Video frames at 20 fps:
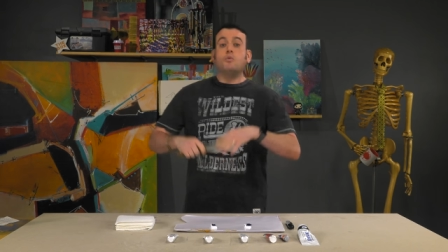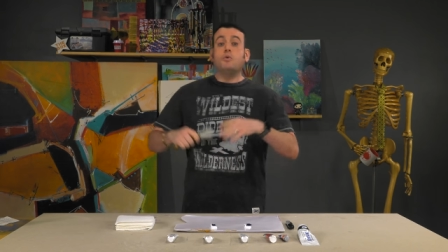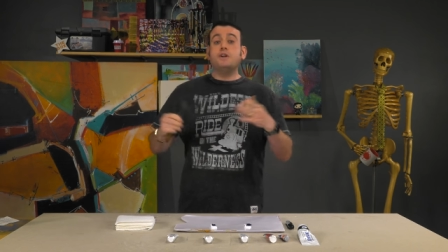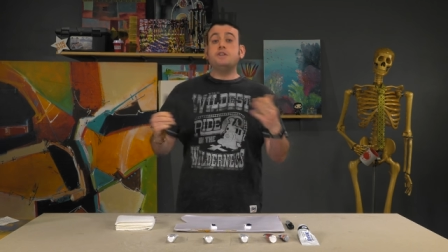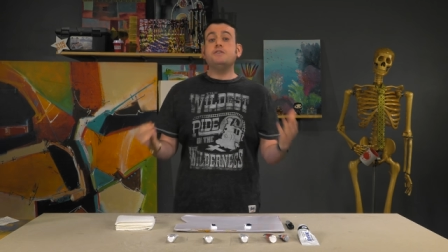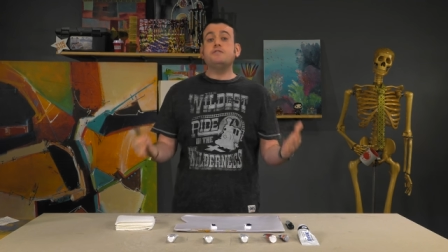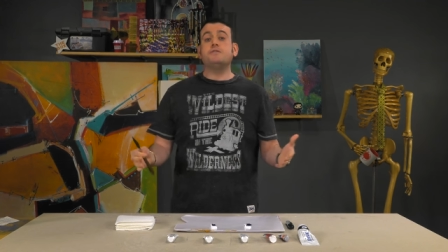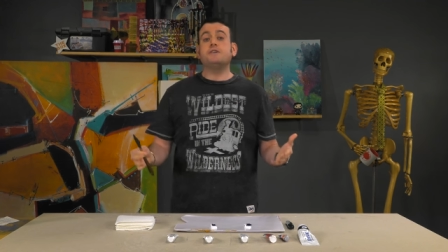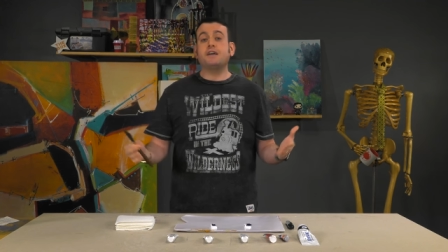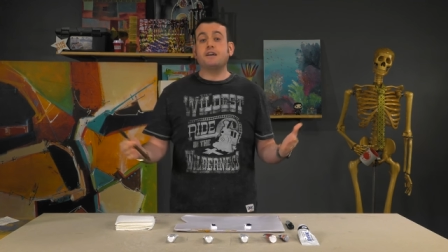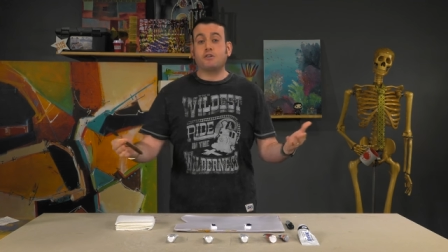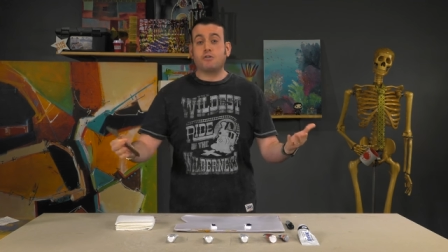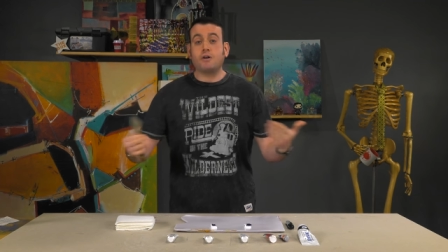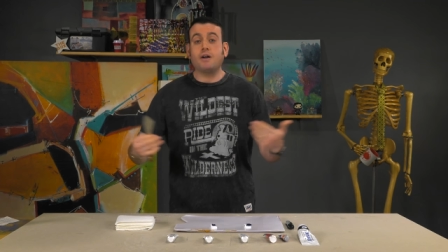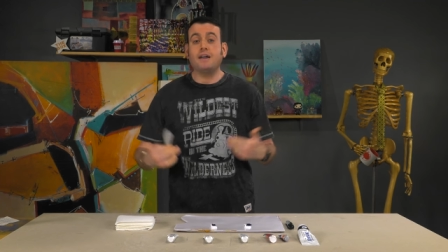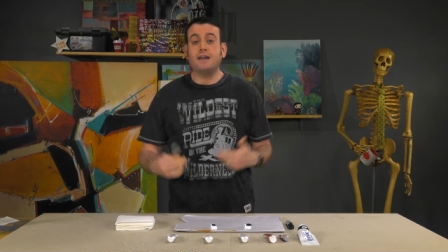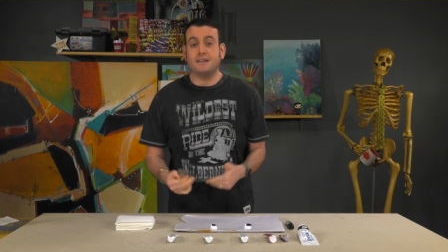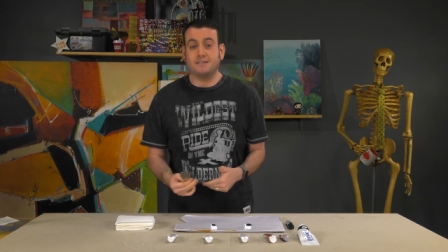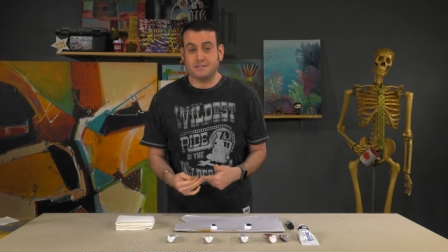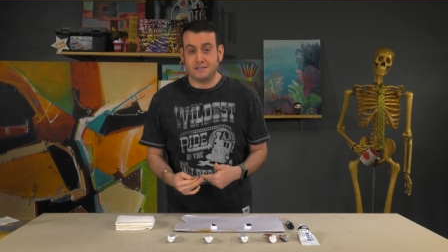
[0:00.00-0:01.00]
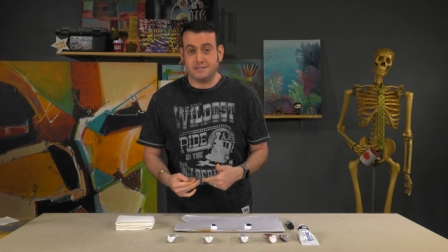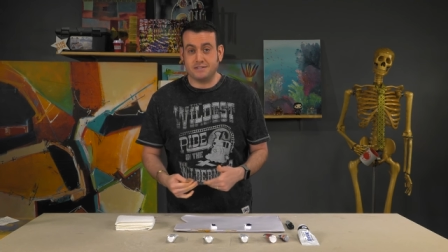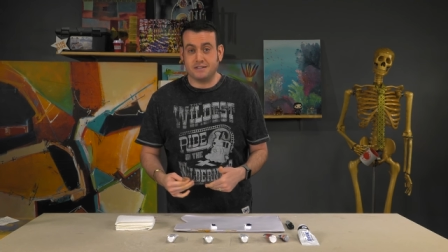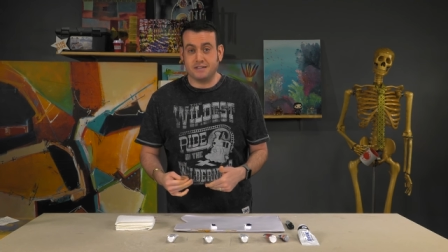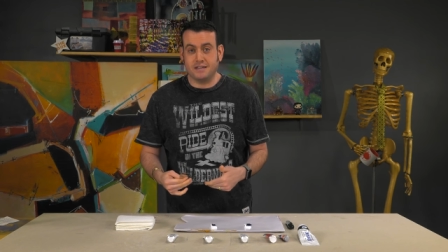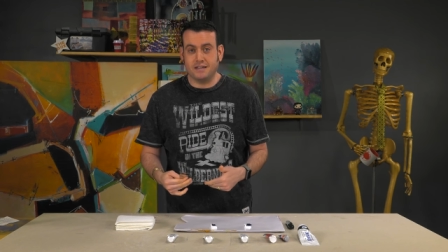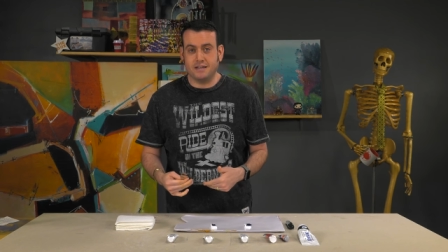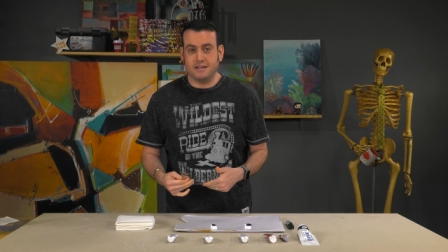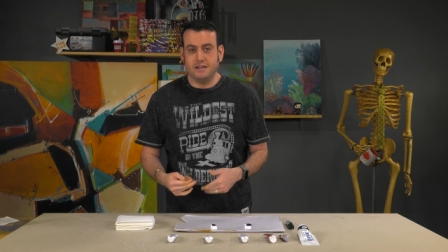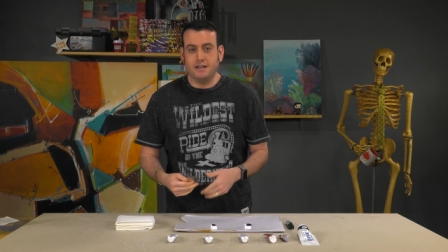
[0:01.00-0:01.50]
When you get crayons as a
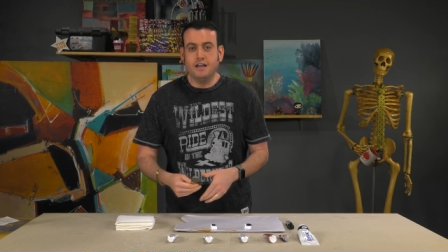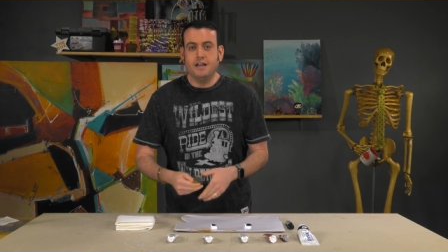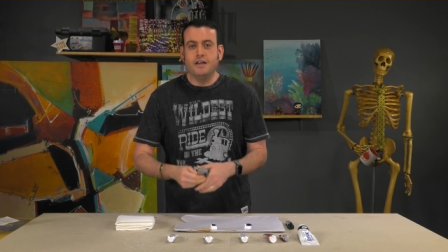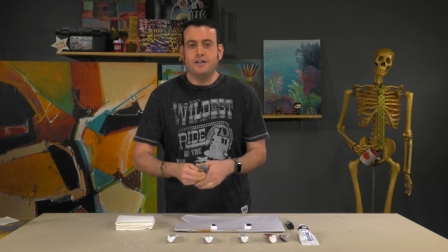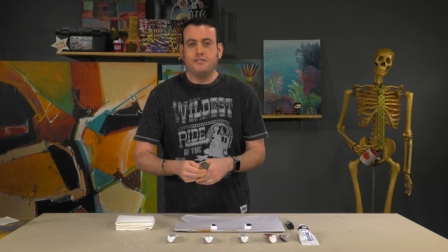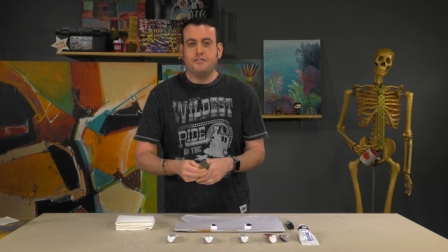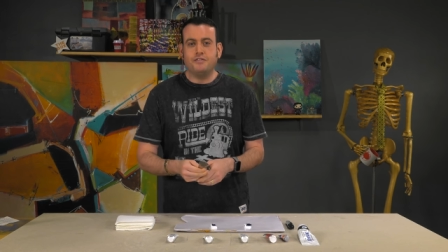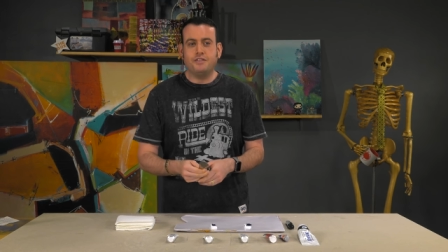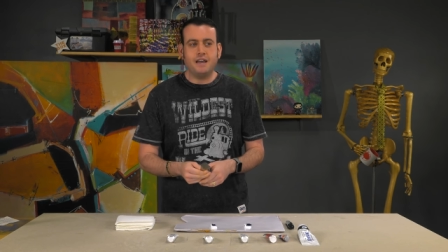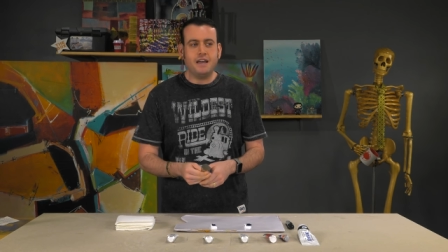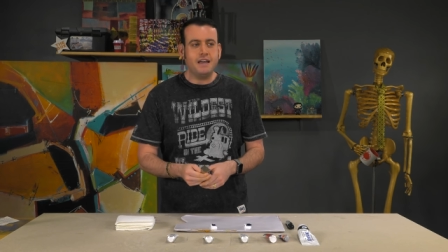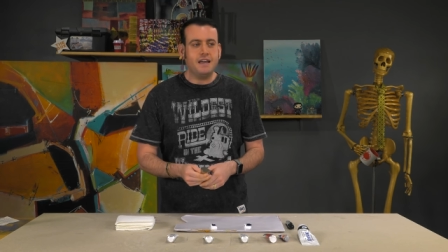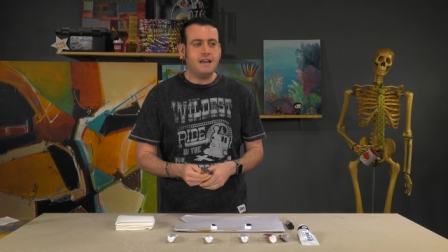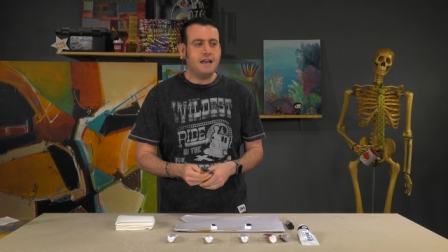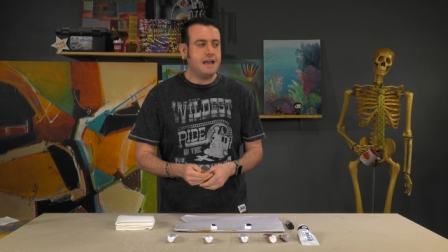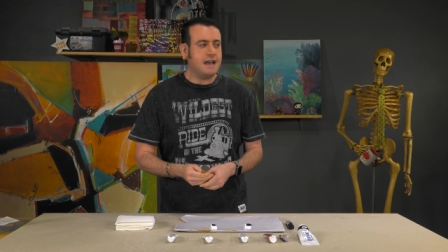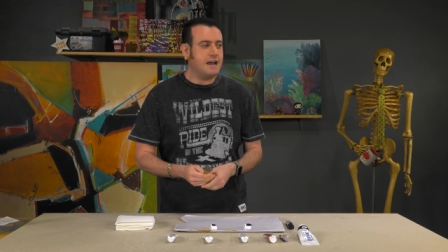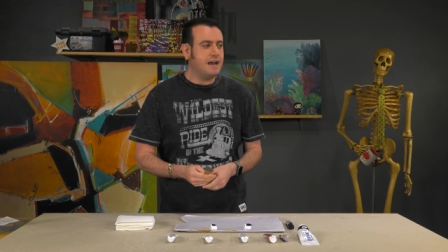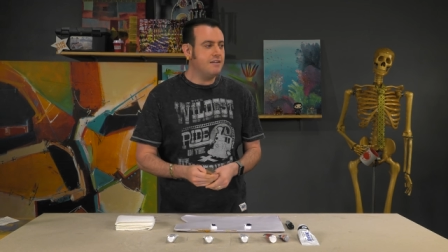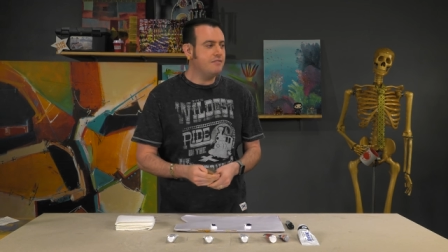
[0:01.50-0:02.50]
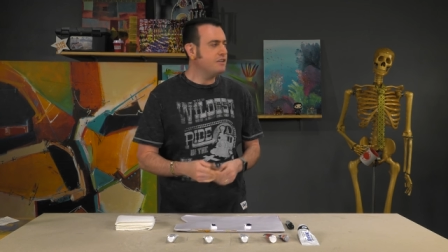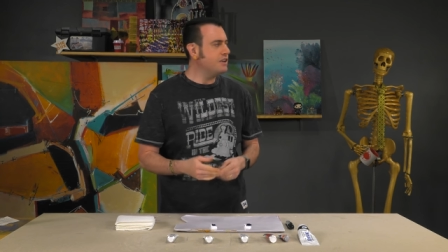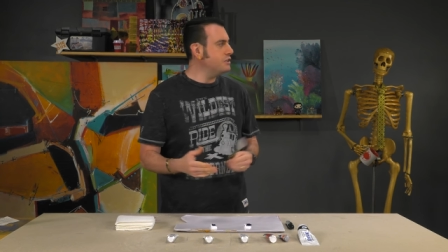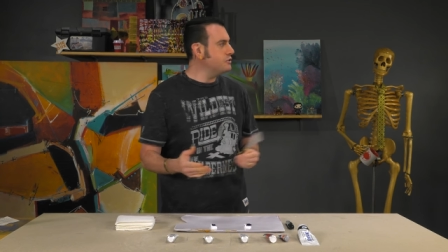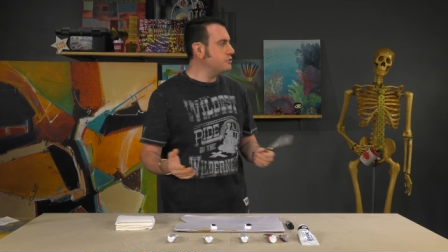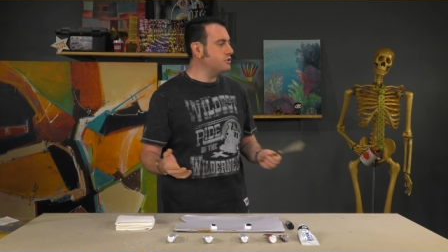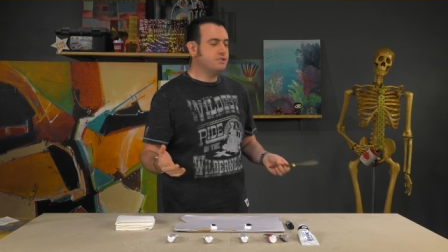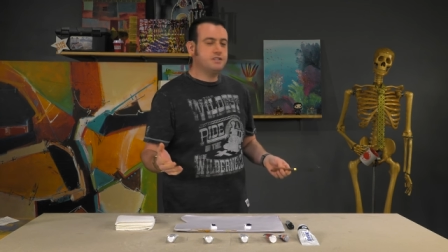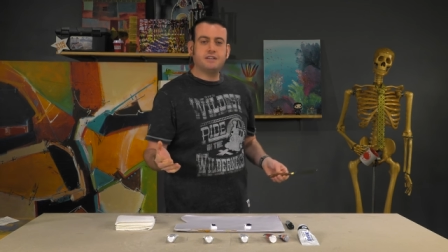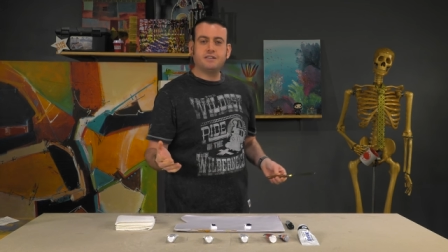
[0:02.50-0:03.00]
kid, they have
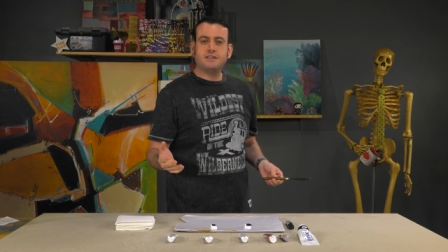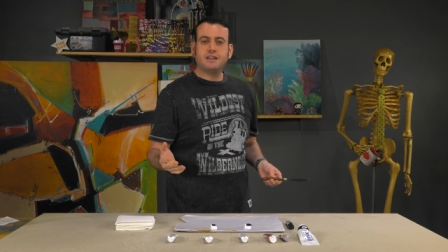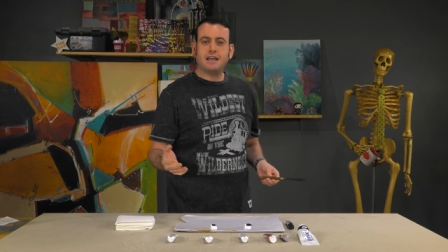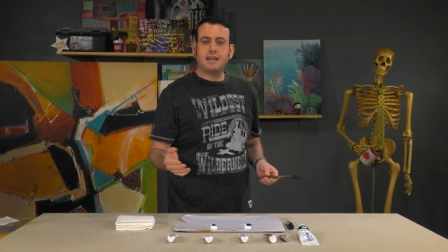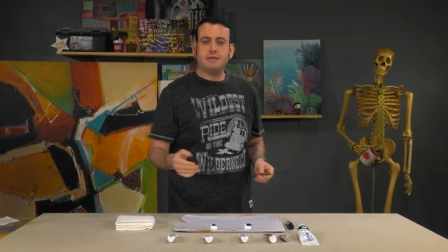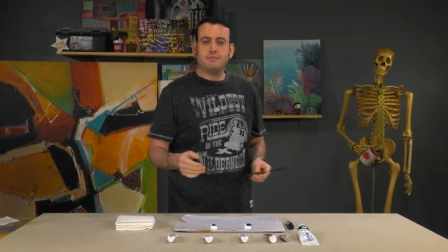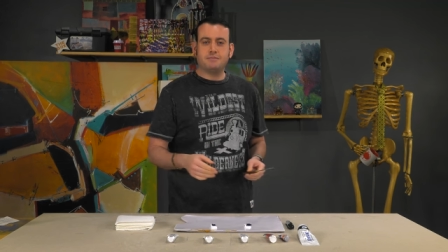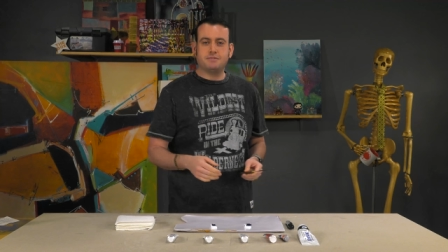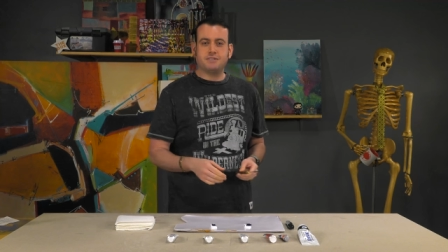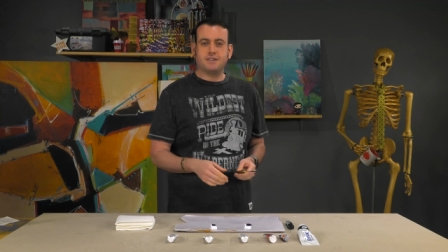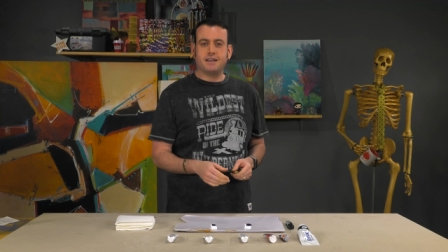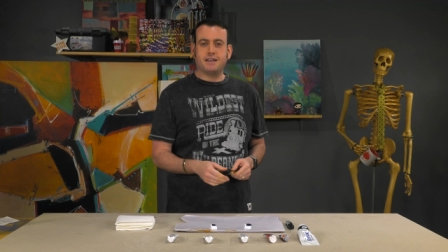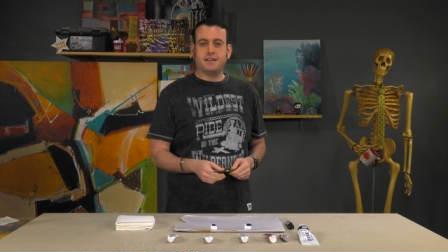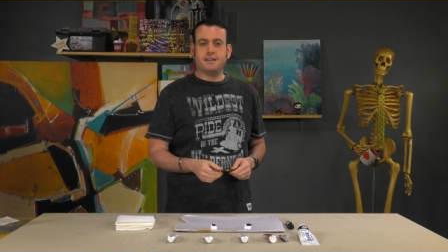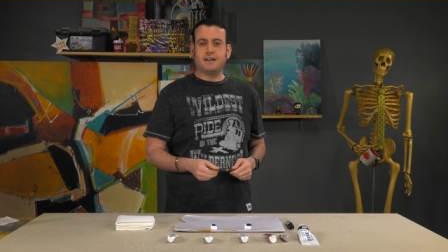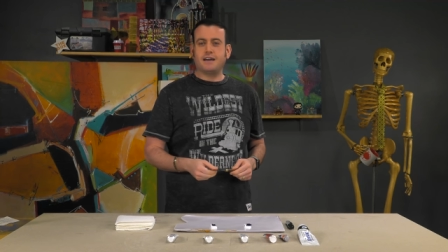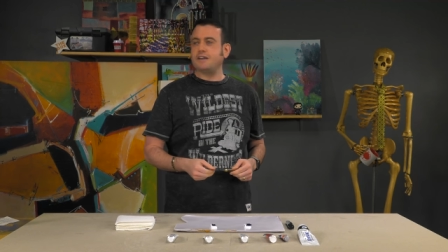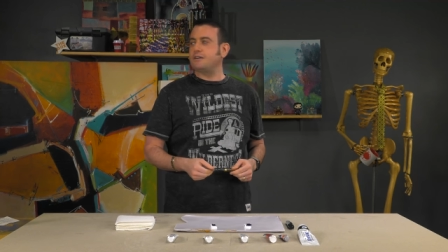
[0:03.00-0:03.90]
interesting names like,